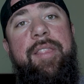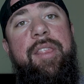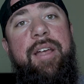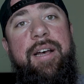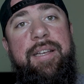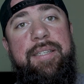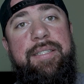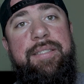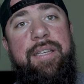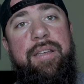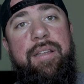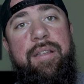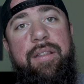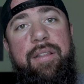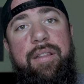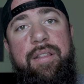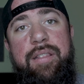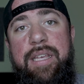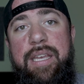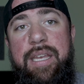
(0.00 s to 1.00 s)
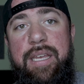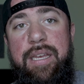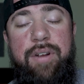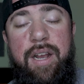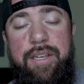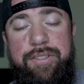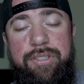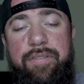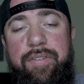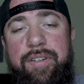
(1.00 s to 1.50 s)
thus the
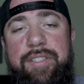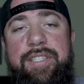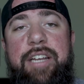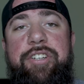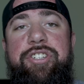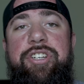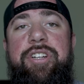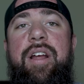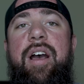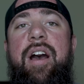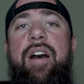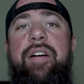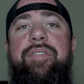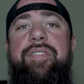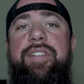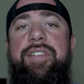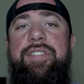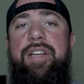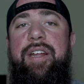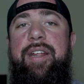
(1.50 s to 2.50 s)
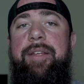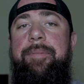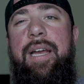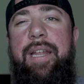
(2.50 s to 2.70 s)
crossover section of the study.